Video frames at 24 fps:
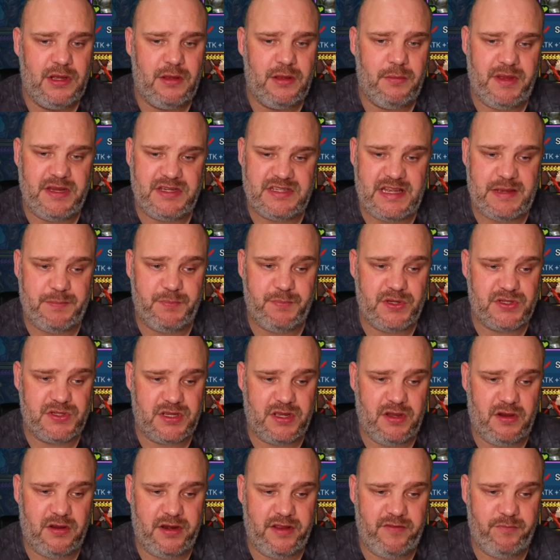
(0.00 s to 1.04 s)
means that person
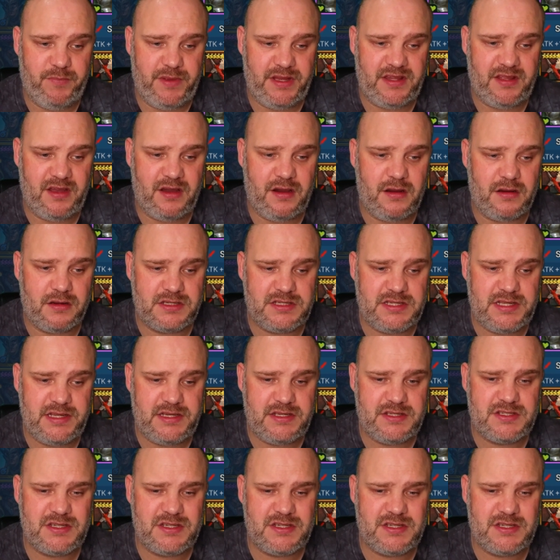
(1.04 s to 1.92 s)
can't even be targeted.